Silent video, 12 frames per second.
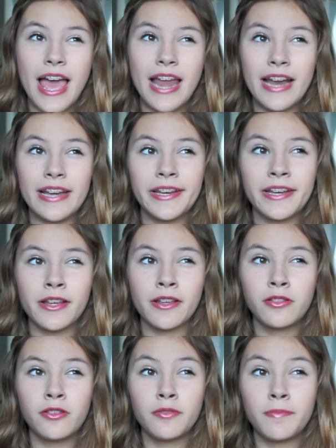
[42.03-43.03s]
And I didn't
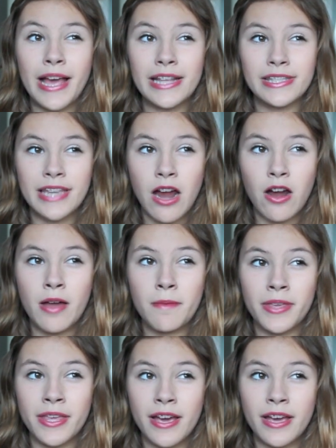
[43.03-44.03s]
include mascara
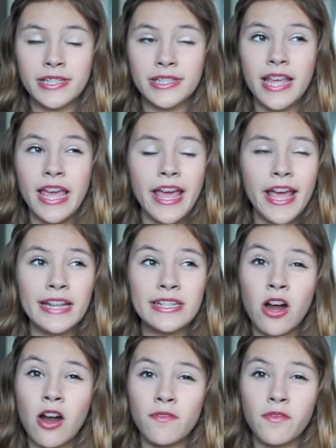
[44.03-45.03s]
because
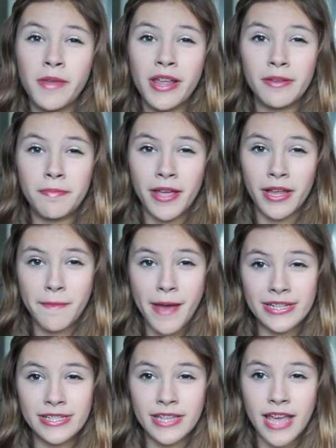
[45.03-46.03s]
it's hard for me to pick a
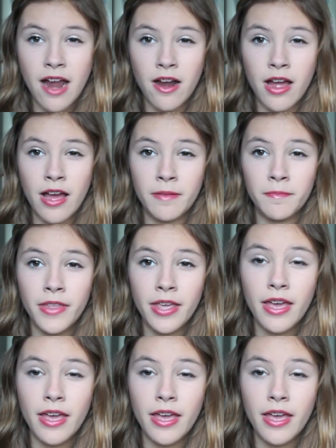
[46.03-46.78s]
mascara.